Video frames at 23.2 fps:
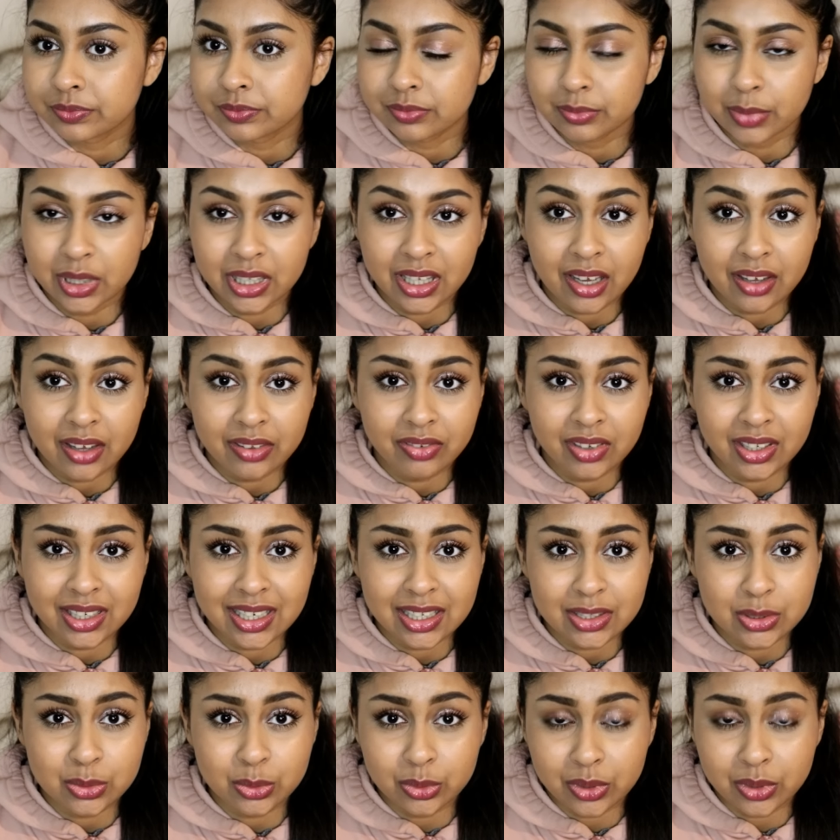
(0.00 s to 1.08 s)
But yeah, I think
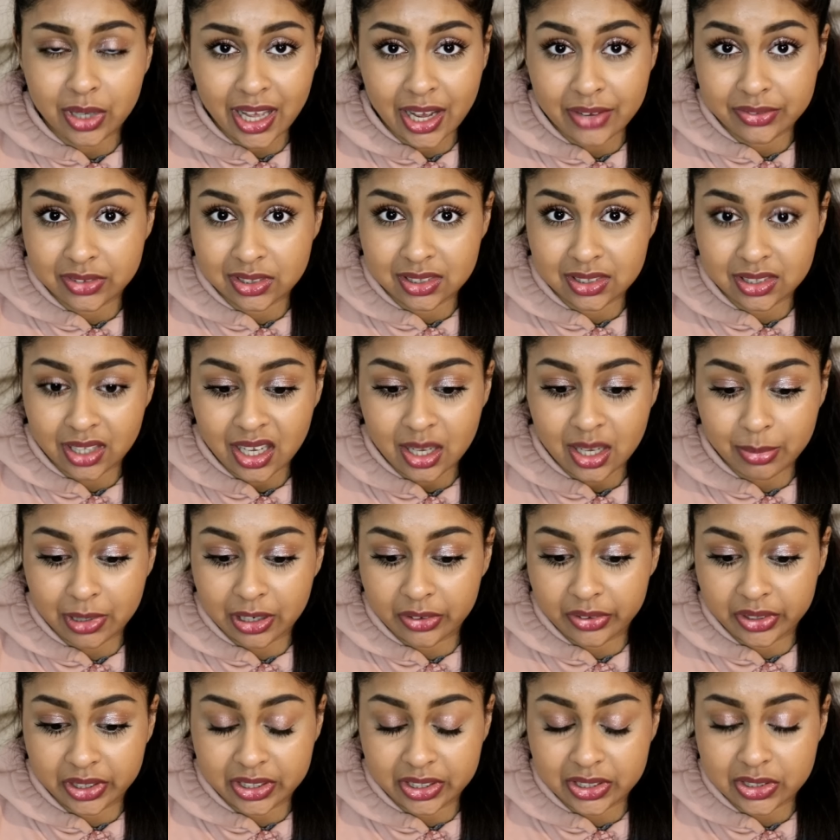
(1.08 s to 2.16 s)
that's all I have to say
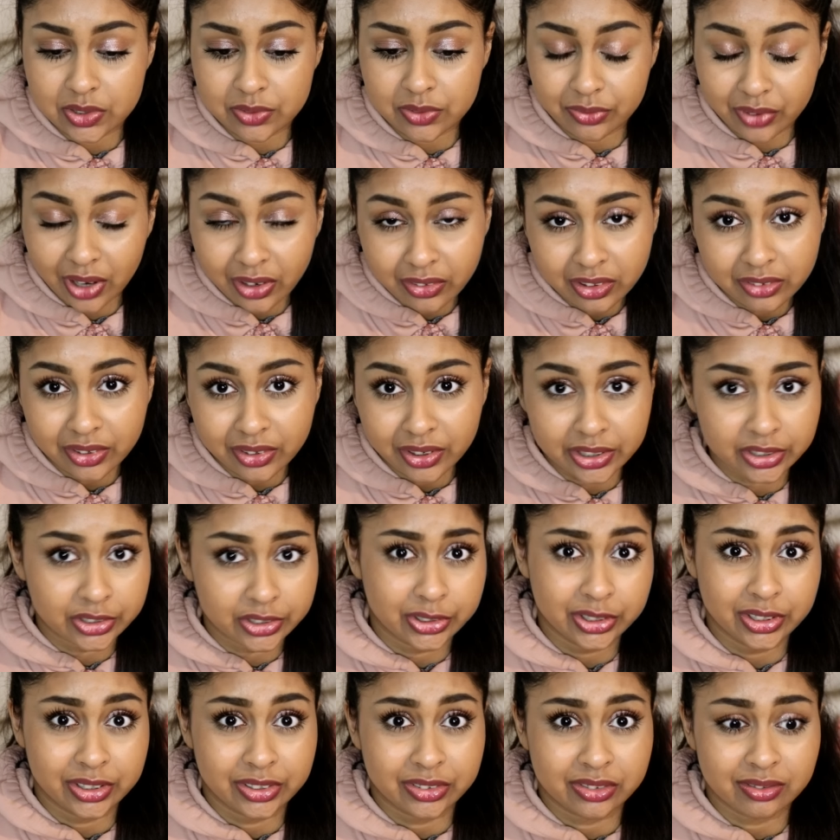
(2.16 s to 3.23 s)
about it. It's very
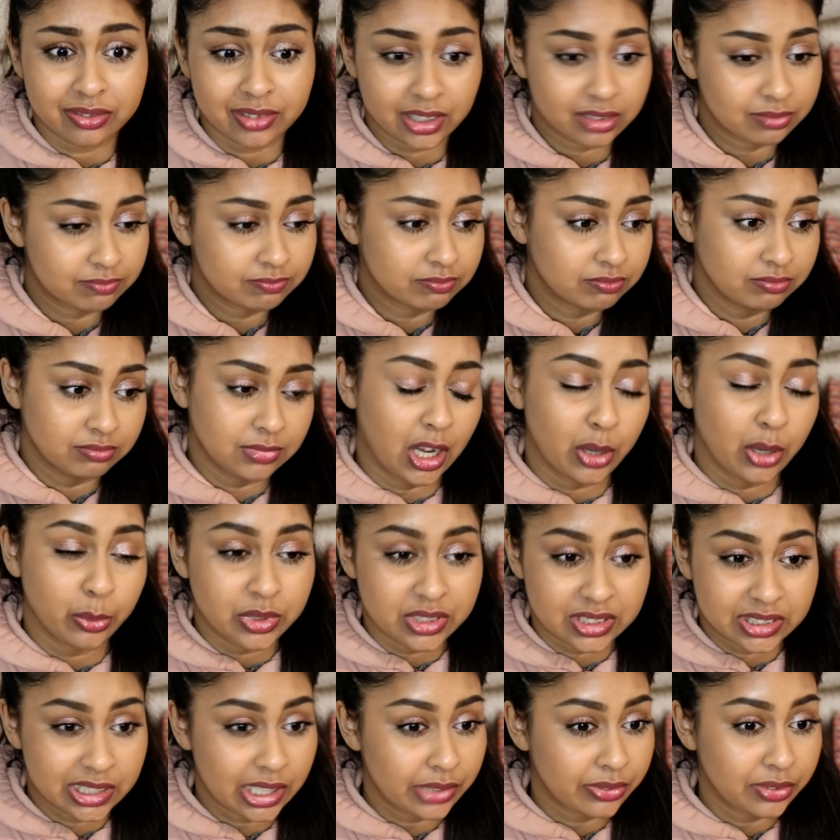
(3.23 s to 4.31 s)
good. Like, I would
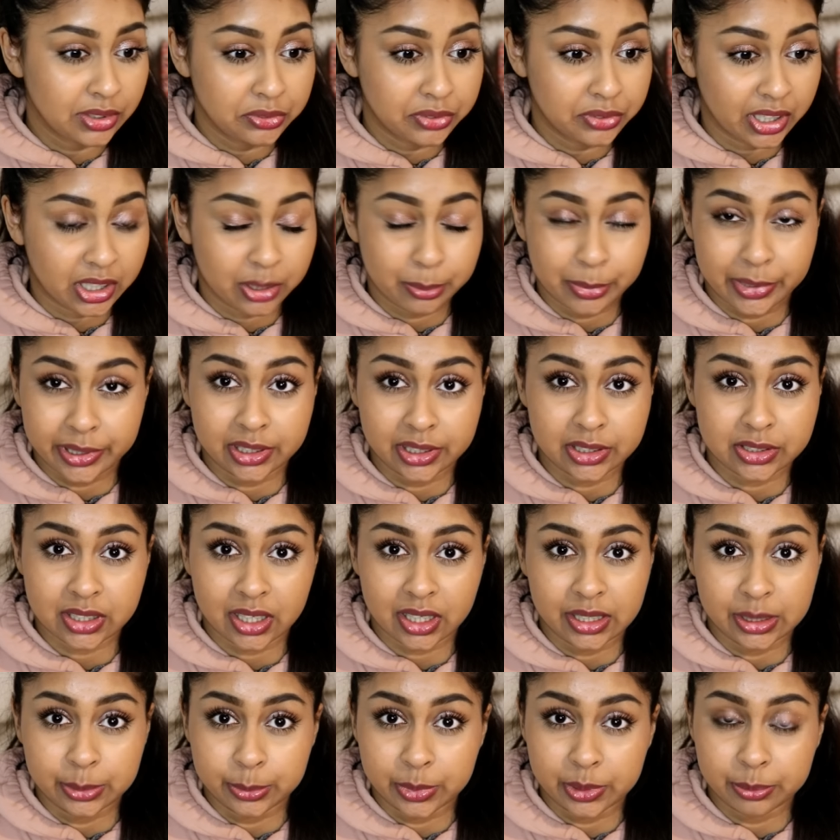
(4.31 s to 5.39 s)
definitely recommend this to
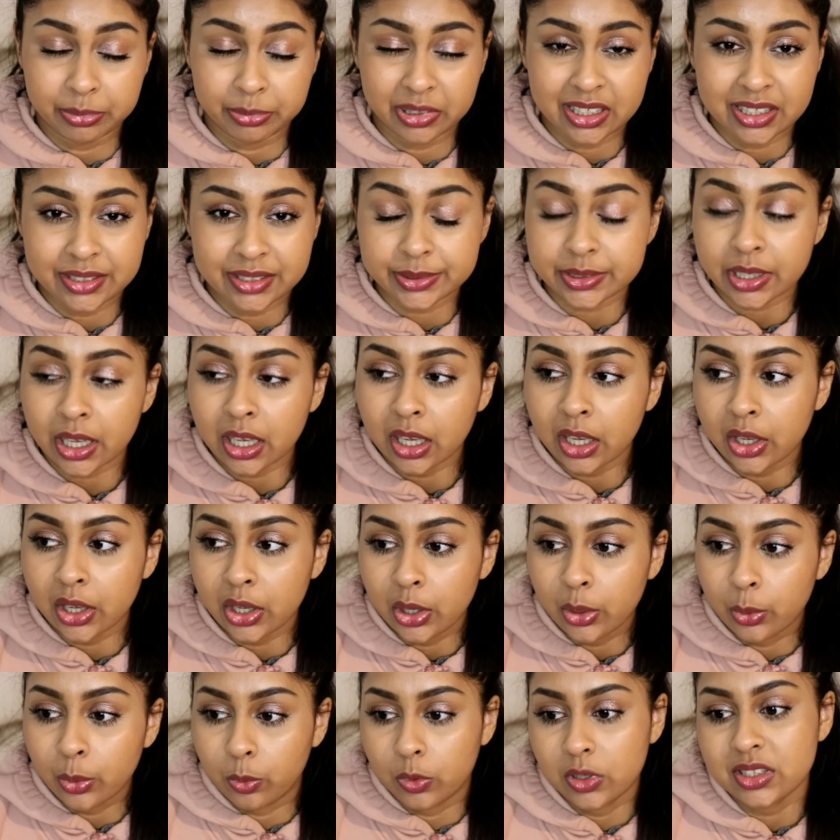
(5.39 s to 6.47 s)
anyone, because
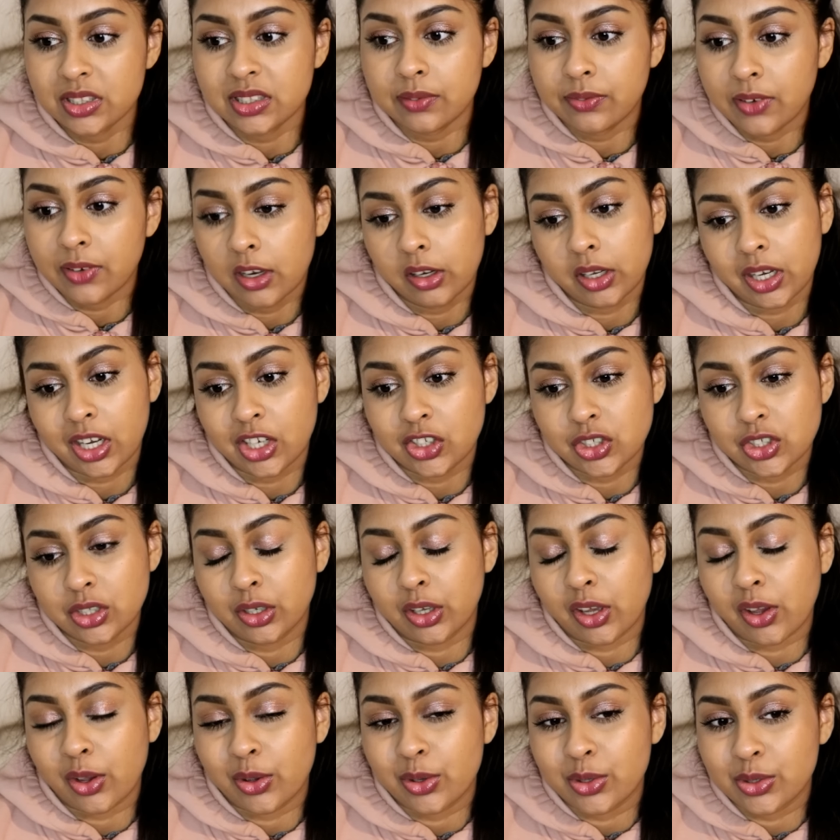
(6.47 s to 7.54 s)
once the foundation
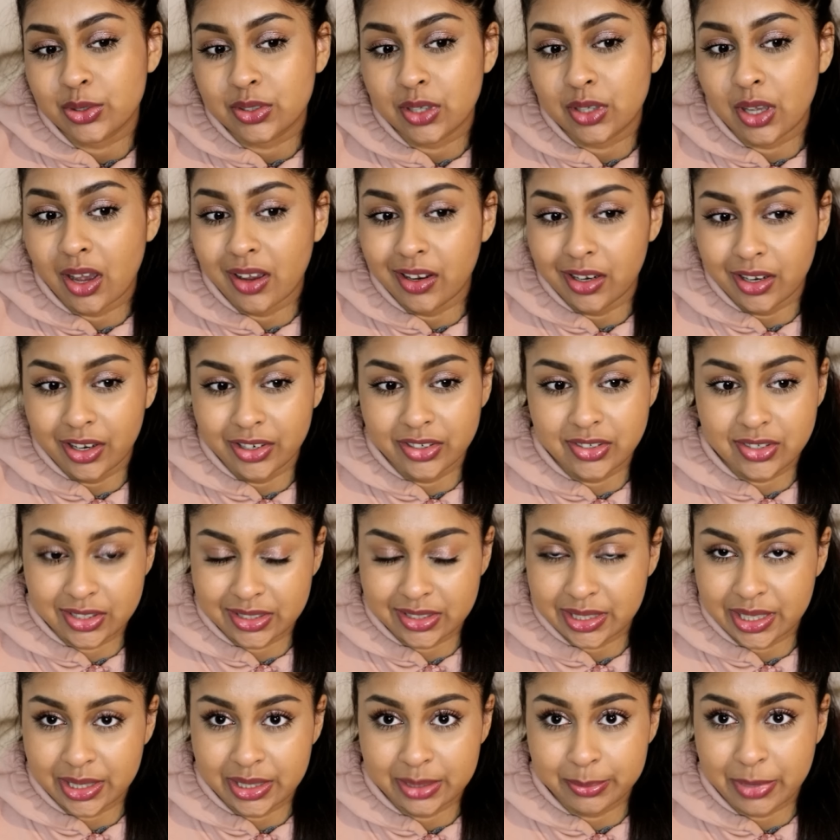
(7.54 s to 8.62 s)
goes under
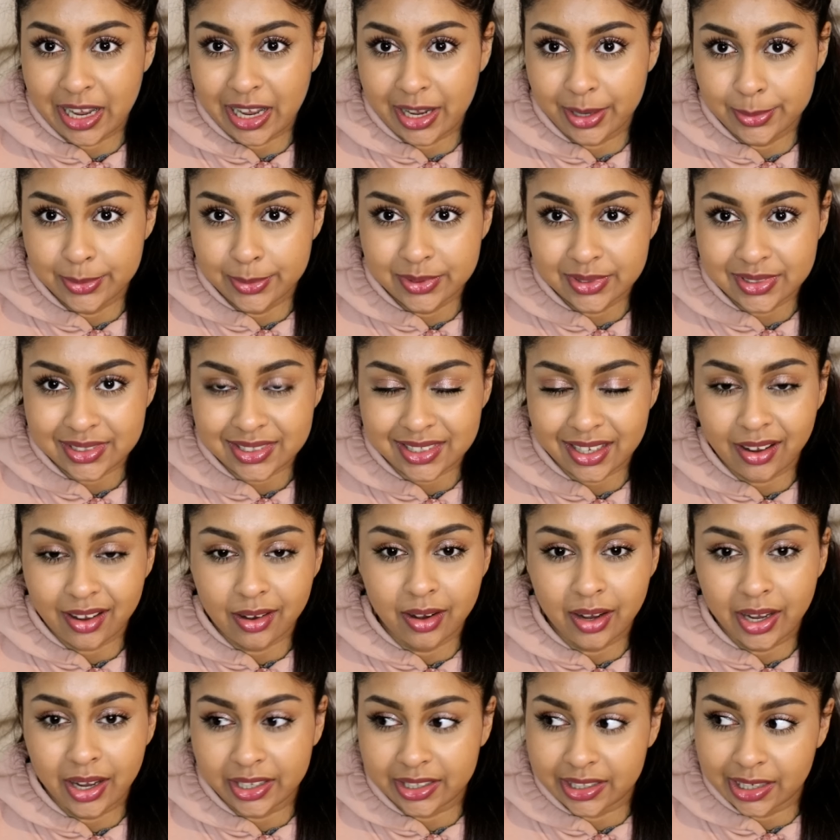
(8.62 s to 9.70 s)
£10,
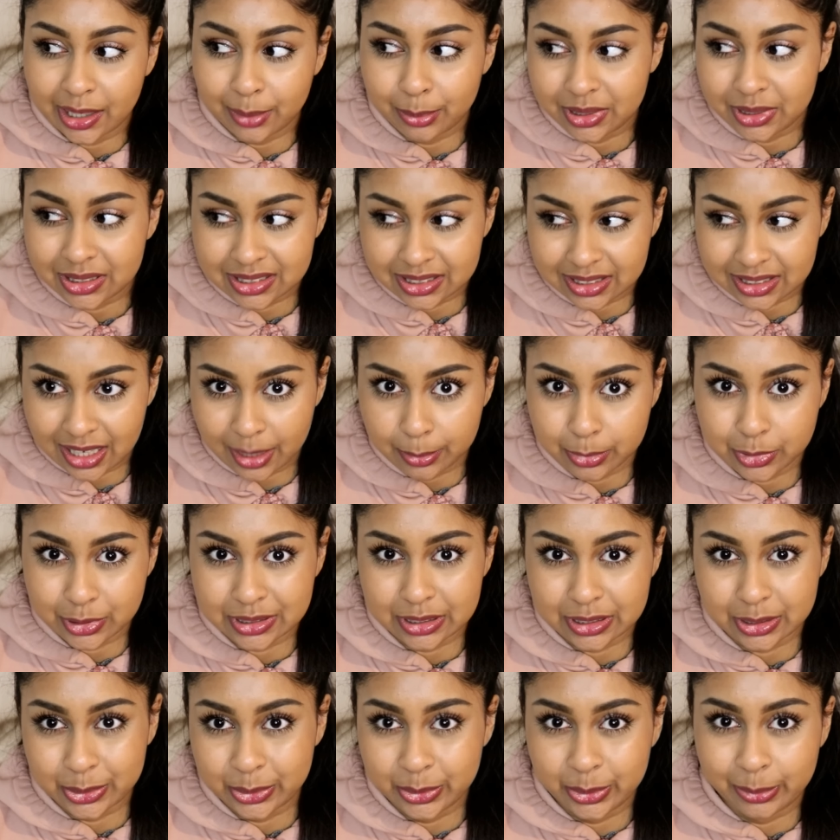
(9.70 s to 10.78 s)
I get a bit
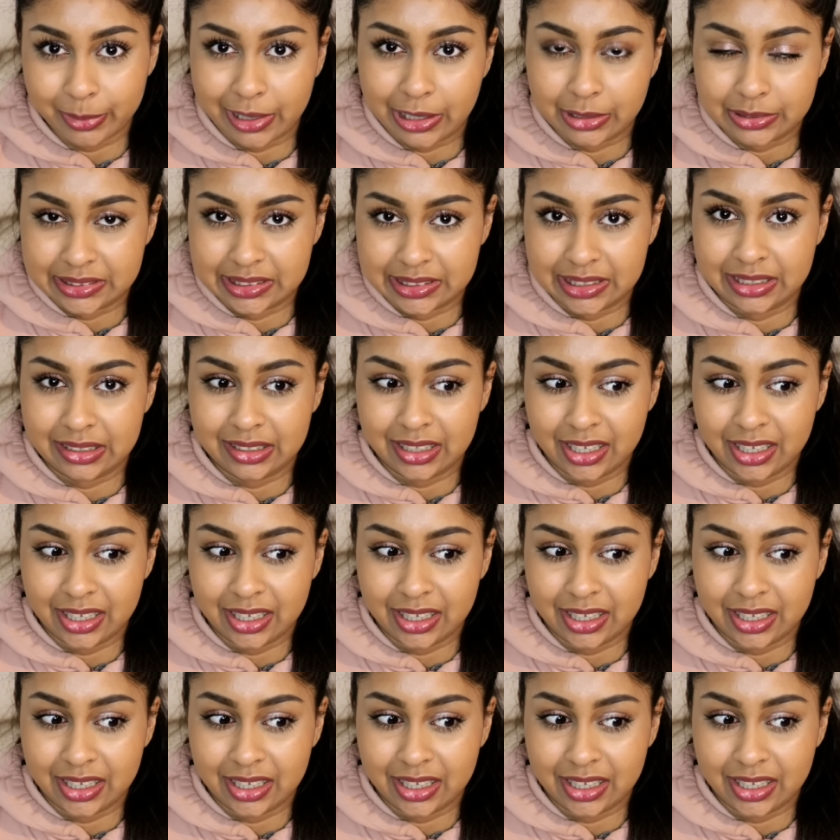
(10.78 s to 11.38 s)
skeptical about it.